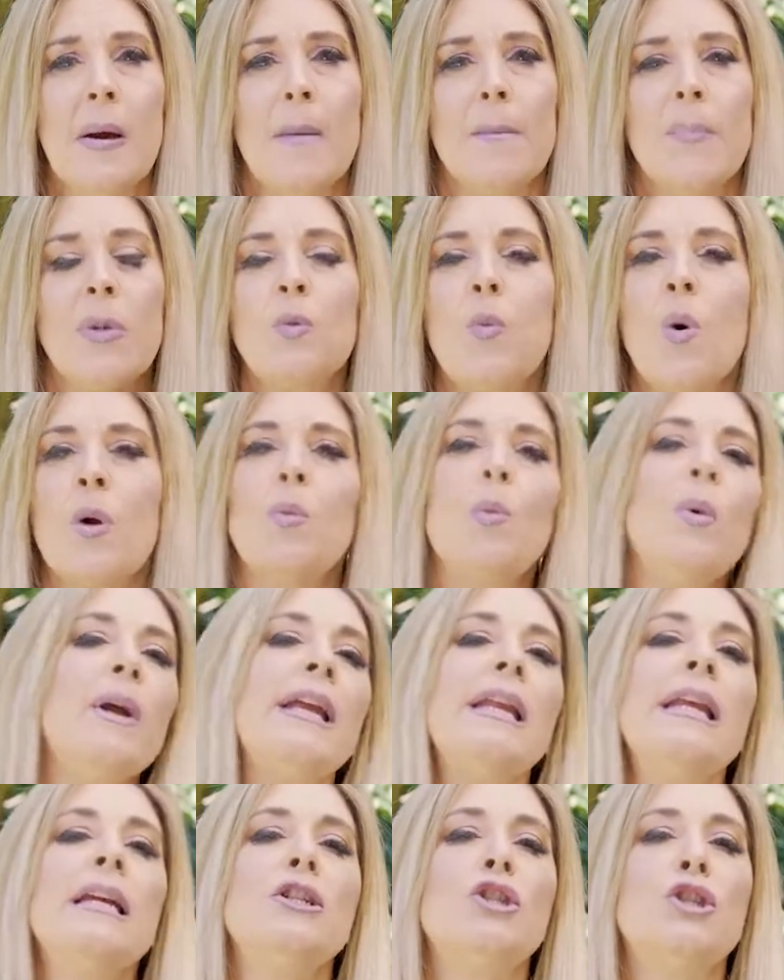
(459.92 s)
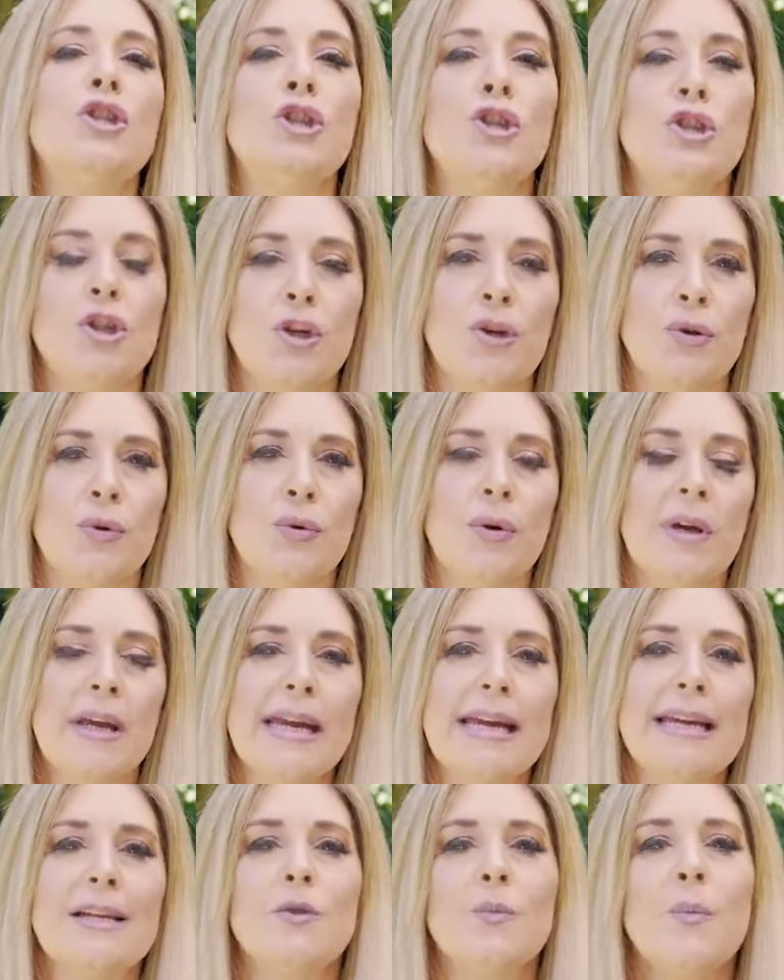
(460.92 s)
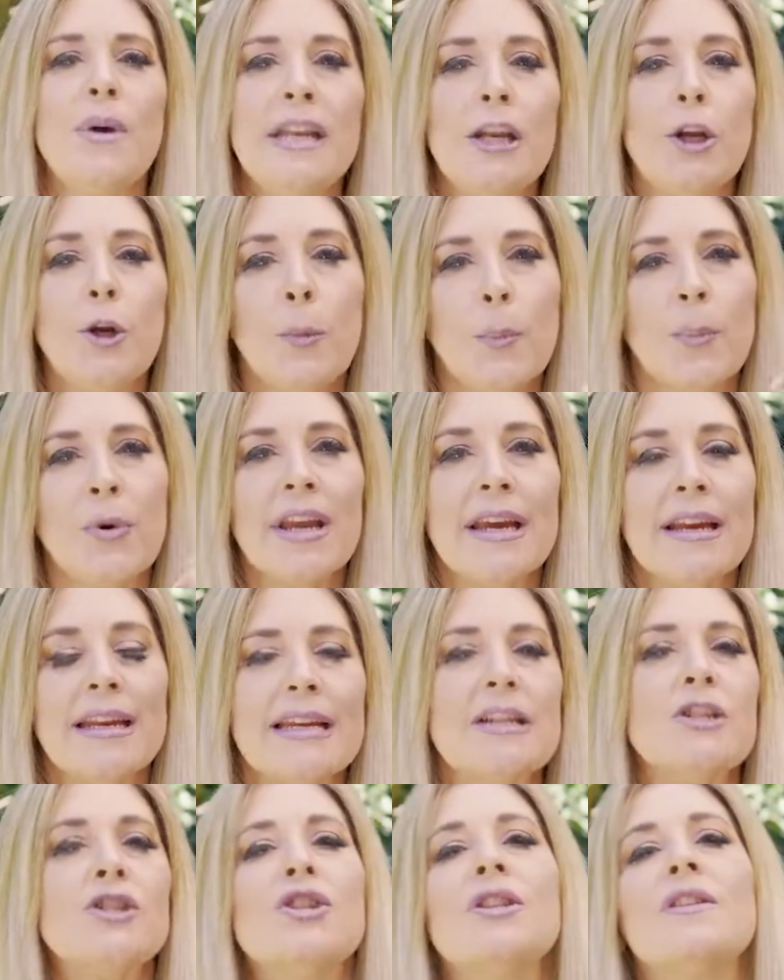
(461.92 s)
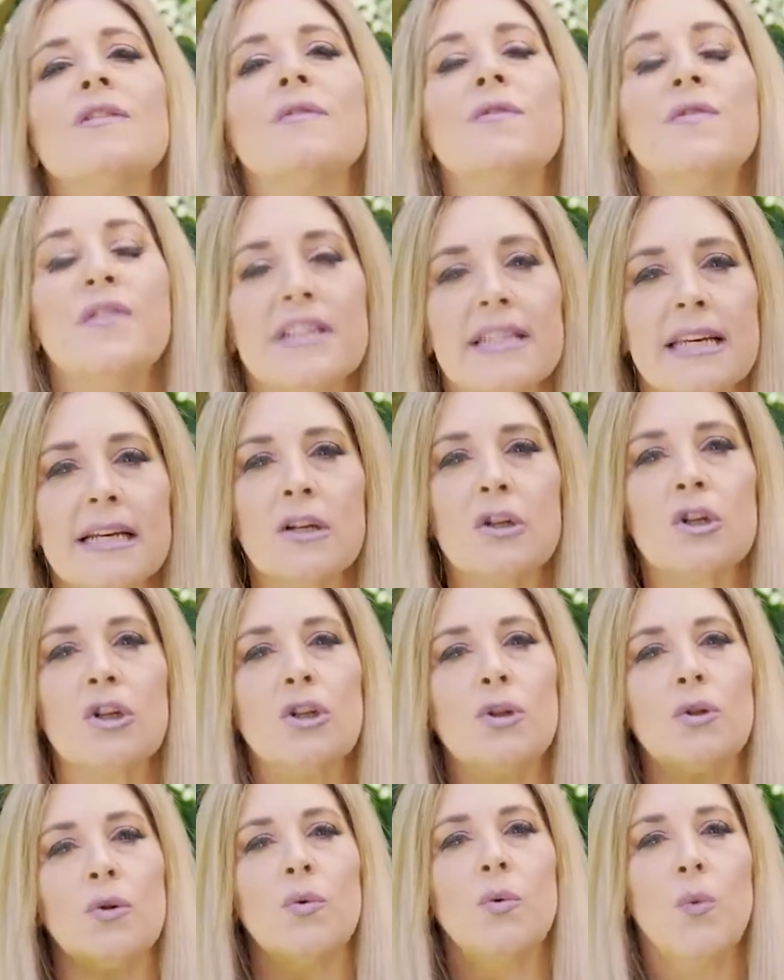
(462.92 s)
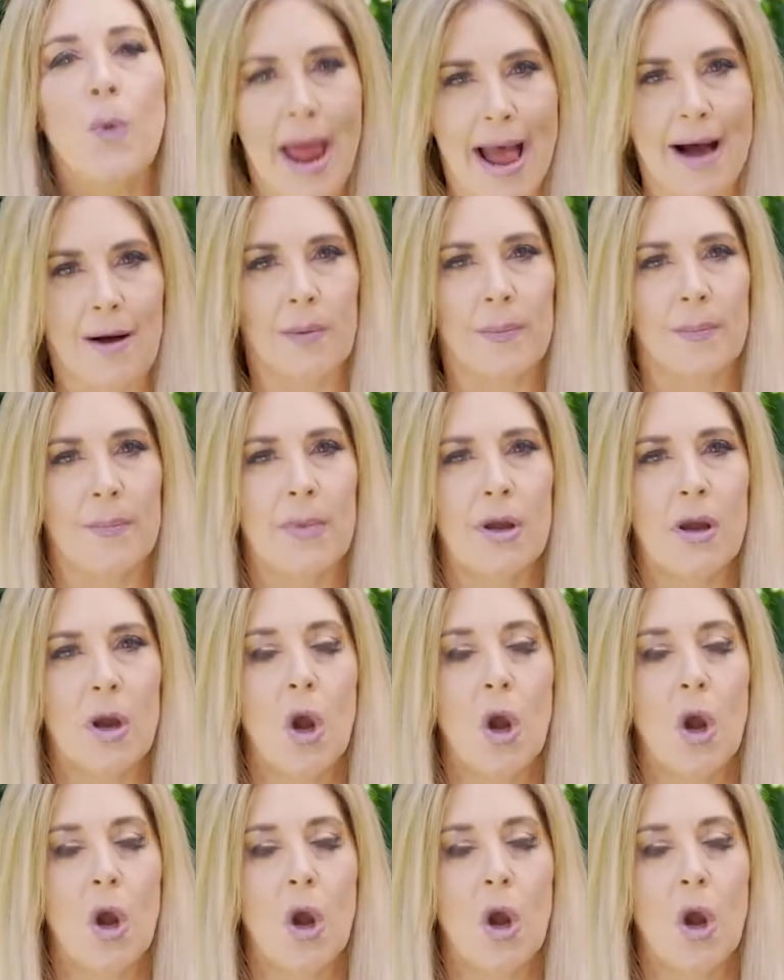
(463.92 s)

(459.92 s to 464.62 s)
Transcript: but what we need to do is we need to bring it into the physical realm.